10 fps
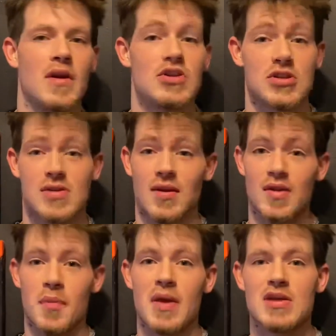just like the
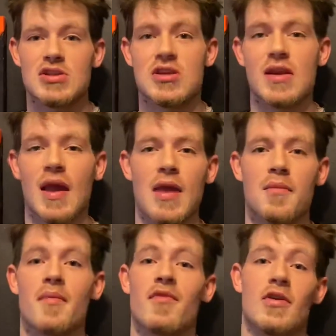PSG game
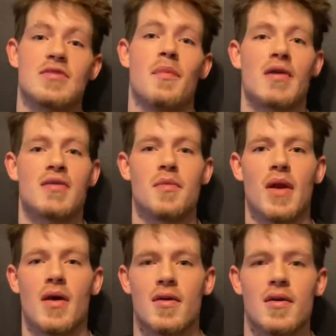versus Montpellier.